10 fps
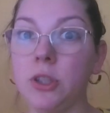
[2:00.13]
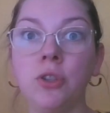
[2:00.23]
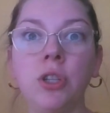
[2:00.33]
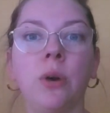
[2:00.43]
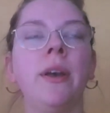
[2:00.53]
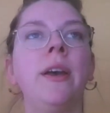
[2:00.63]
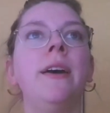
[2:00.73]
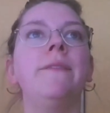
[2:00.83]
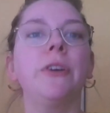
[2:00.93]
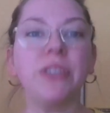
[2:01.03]
So
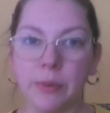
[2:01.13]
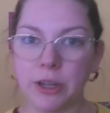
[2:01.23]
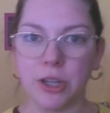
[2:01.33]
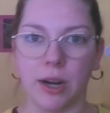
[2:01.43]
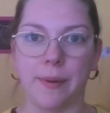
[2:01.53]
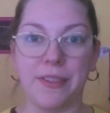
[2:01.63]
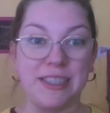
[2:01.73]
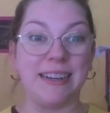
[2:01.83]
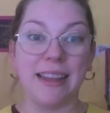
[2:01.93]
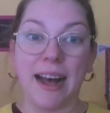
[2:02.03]
first I want to talk about the
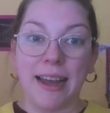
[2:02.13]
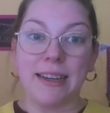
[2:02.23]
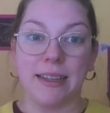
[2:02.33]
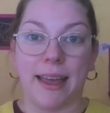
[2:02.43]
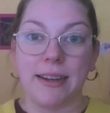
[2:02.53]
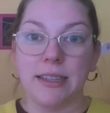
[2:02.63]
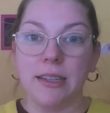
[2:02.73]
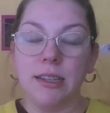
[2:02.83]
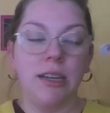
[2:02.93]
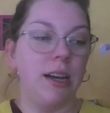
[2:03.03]
data that I
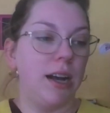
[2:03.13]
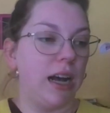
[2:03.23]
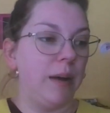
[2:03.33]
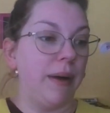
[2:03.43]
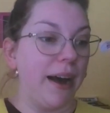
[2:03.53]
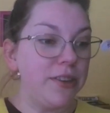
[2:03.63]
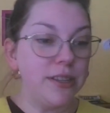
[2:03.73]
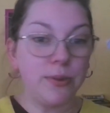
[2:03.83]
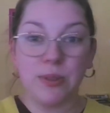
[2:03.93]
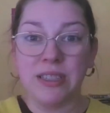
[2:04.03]
collected. I thought
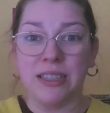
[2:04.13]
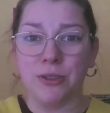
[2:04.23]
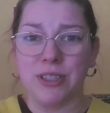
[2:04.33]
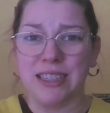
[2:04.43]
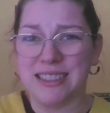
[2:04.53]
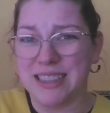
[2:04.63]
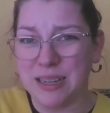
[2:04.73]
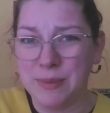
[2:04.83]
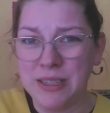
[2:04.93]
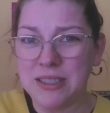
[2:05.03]
this was an interesting
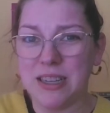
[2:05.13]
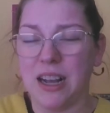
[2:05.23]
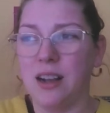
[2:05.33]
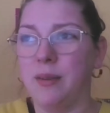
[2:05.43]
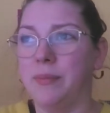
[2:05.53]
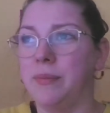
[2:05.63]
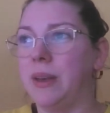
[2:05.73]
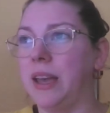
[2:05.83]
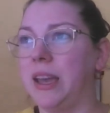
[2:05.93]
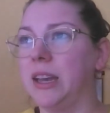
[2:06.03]
assignment,
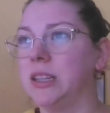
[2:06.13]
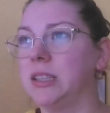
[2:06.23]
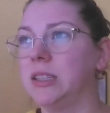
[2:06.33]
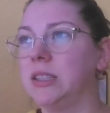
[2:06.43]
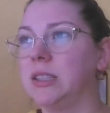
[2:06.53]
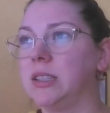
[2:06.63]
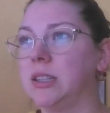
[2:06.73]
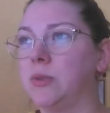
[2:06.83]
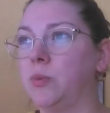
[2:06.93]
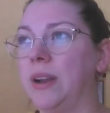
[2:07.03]
and
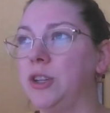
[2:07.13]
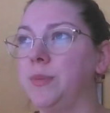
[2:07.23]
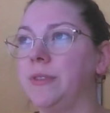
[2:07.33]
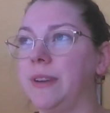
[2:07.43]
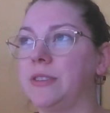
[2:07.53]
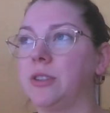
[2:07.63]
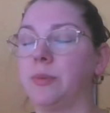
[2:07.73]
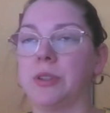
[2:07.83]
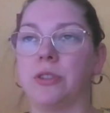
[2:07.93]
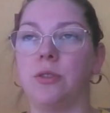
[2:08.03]
when your professor
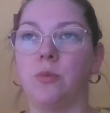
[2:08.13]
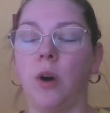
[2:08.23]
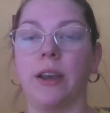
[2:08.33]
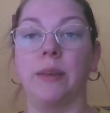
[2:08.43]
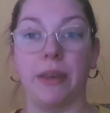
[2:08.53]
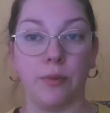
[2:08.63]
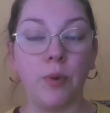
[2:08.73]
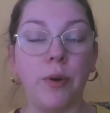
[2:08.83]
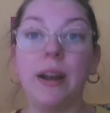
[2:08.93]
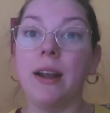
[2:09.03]
was walking me
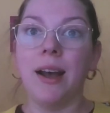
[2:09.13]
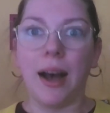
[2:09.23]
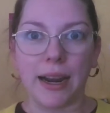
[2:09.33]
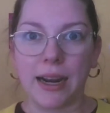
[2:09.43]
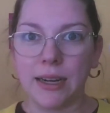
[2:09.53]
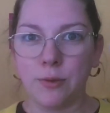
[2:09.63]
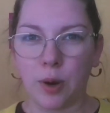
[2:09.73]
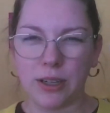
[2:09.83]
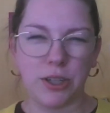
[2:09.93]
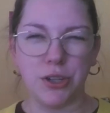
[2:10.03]
through it, I kind of
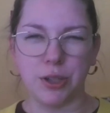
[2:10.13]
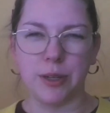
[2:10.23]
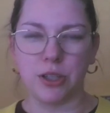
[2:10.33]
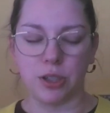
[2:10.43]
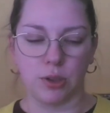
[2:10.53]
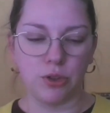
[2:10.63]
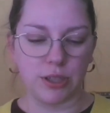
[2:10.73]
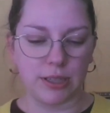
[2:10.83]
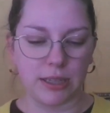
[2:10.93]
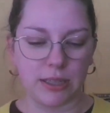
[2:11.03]
wanted to do it too,
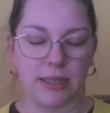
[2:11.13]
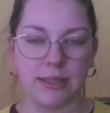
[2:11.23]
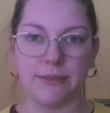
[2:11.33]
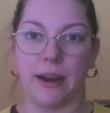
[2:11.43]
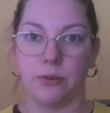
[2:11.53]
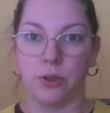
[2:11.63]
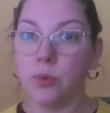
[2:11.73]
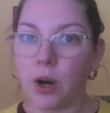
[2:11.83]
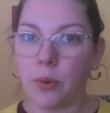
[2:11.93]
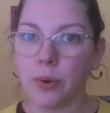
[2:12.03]
just to get a sense of how
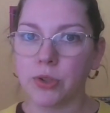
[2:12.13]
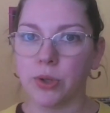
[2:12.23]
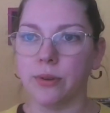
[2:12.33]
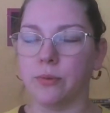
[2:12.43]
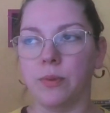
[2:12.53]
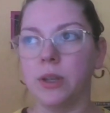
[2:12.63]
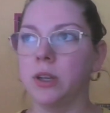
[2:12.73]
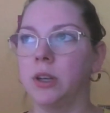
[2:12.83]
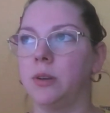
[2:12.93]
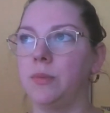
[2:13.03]
you all were sort of
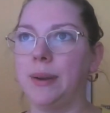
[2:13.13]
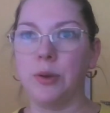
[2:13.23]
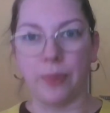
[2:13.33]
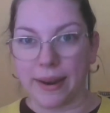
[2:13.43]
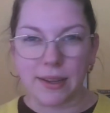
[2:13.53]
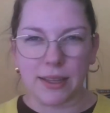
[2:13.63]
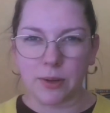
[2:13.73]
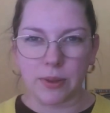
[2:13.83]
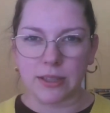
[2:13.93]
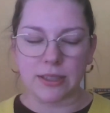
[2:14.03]
probably wrangling
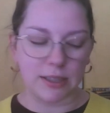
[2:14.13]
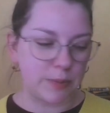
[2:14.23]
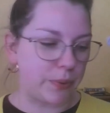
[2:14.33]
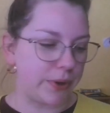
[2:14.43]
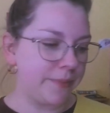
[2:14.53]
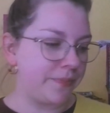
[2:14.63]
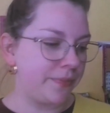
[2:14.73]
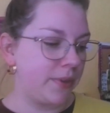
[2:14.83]
with this at this point.